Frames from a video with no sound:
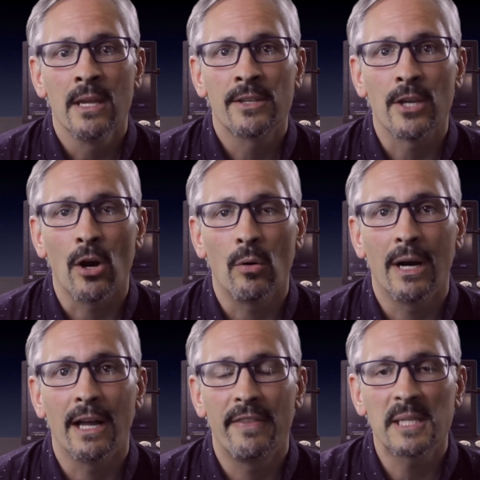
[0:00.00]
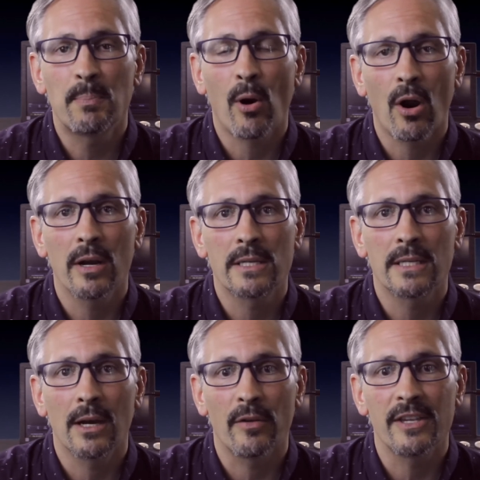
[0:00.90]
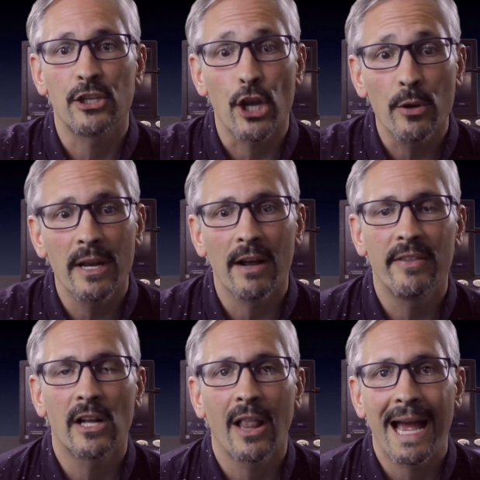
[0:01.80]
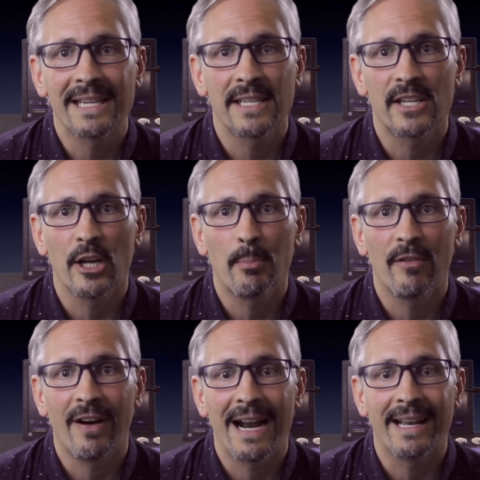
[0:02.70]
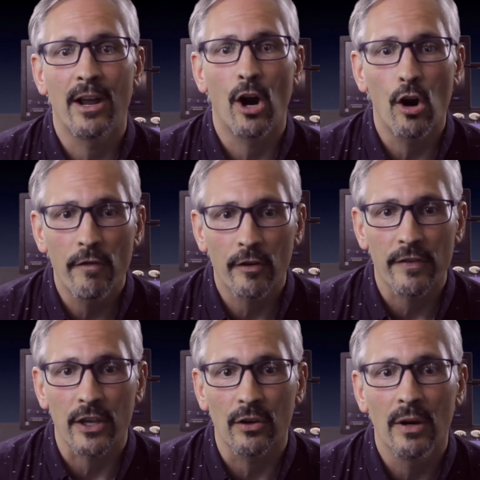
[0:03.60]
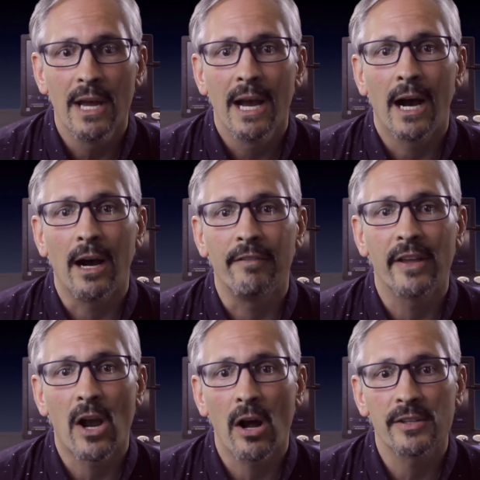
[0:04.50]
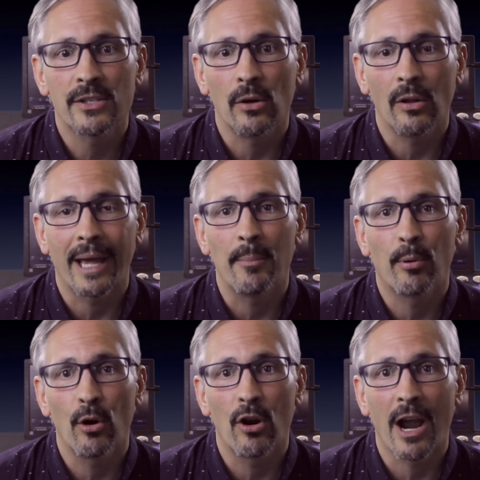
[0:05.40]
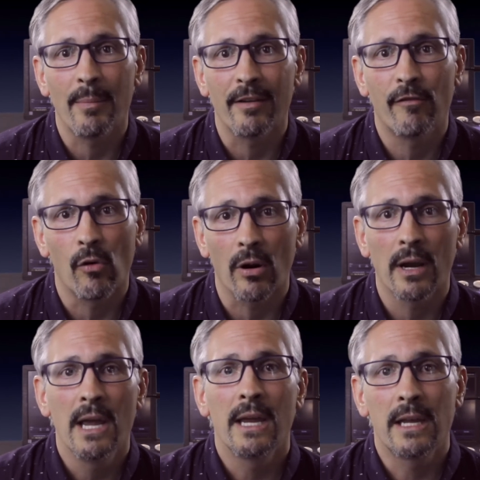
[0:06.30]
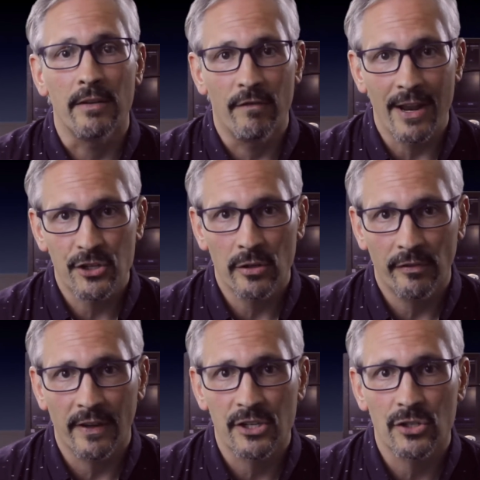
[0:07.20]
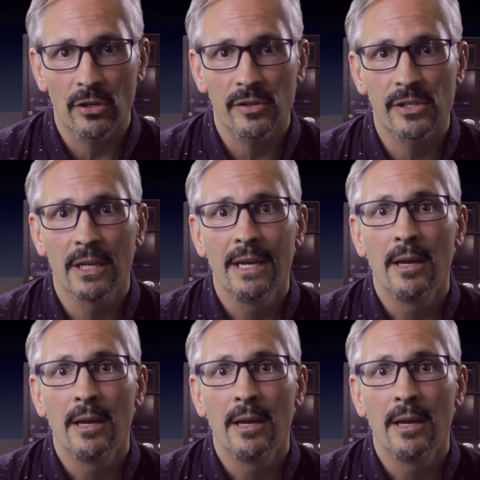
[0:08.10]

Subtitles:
So this part, or this unit of the class, is going to provide an overview of the console and programming for conventional fixtures,